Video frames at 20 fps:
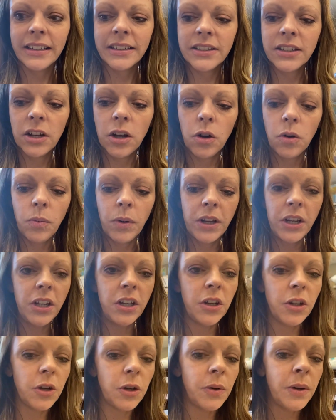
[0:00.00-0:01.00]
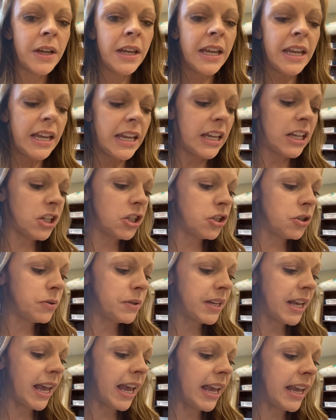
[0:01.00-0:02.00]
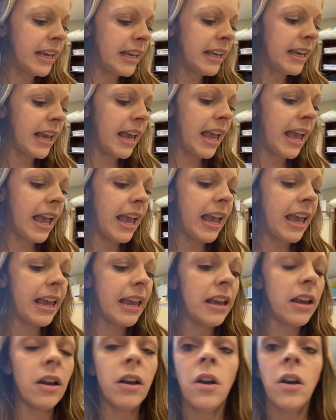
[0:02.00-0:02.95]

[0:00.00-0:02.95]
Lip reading: So what you do is you take a